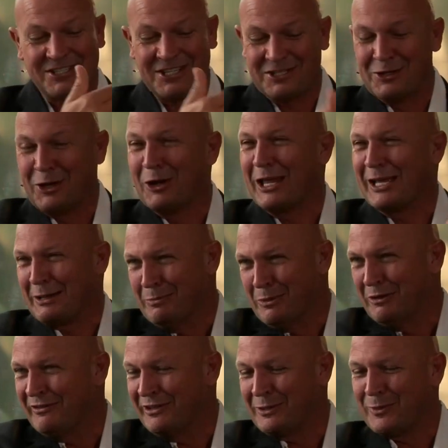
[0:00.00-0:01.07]
It's not like a
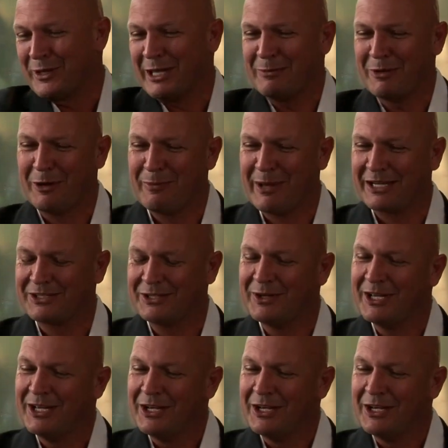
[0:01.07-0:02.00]
movie that we keep going back to.